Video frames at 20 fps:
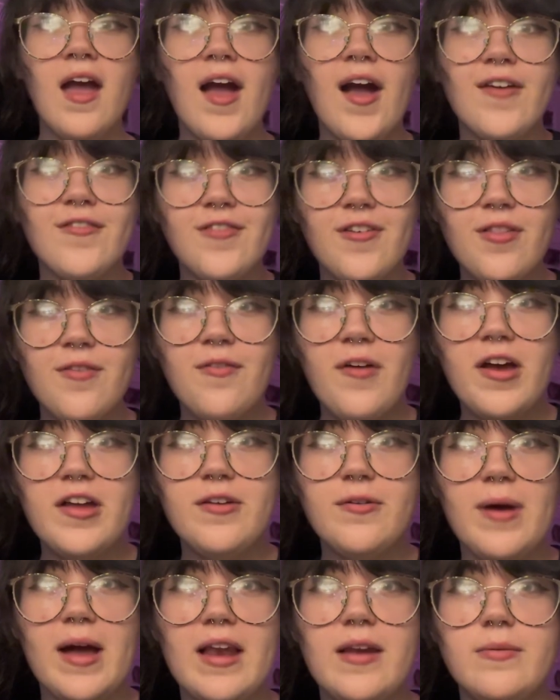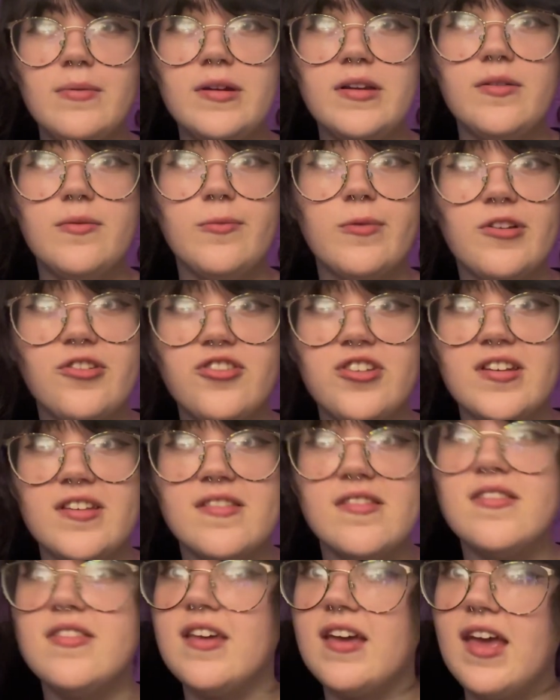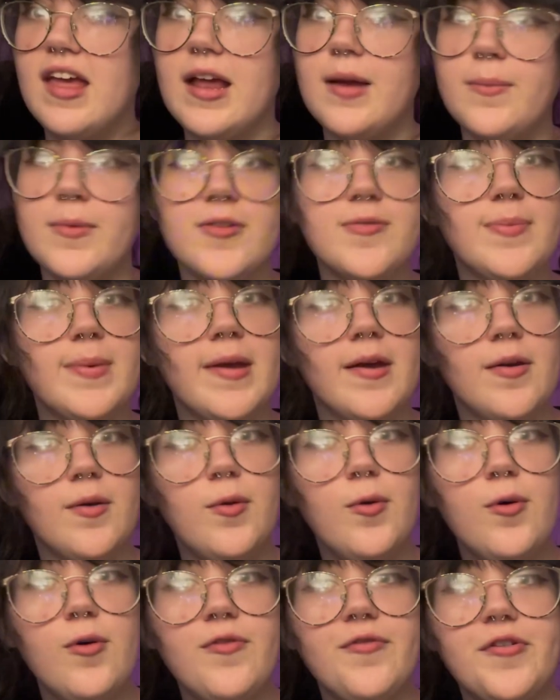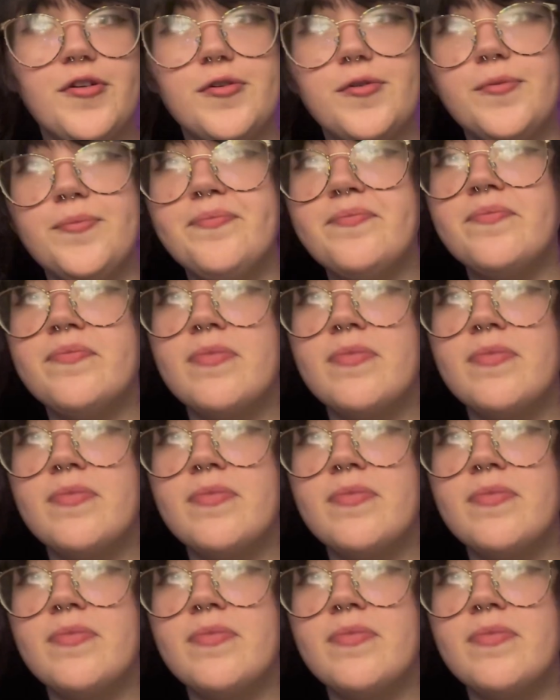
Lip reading: And for the final element, which is the killing must be unlawful,